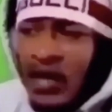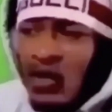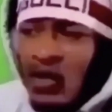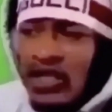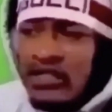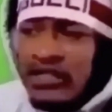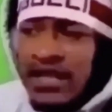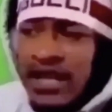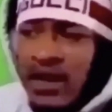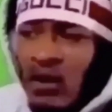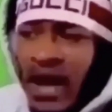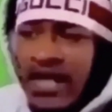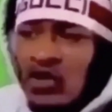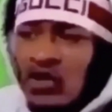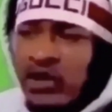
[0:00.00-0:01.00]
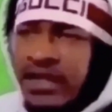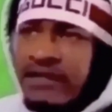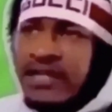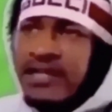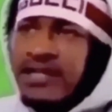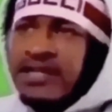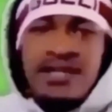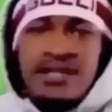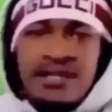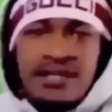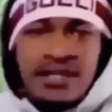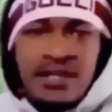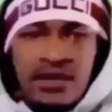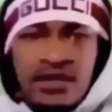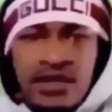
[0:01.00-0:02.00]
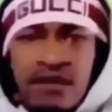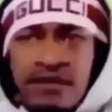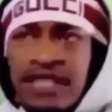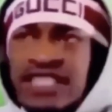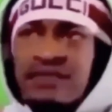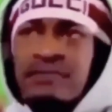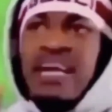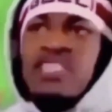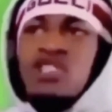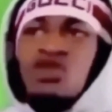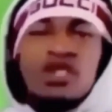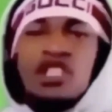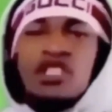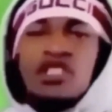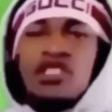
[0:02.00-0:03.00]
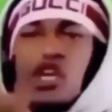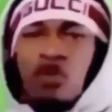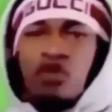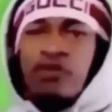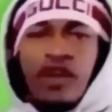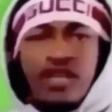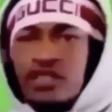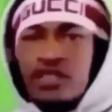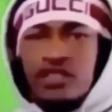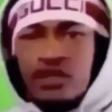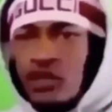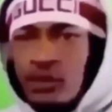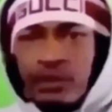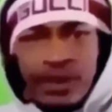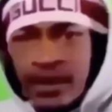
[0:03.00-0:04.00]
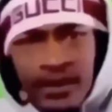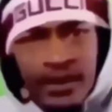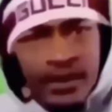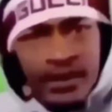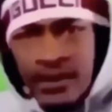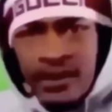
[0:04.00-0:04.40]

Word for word: I don't understand why you even did this to yourself. This made you look so fucking stupid.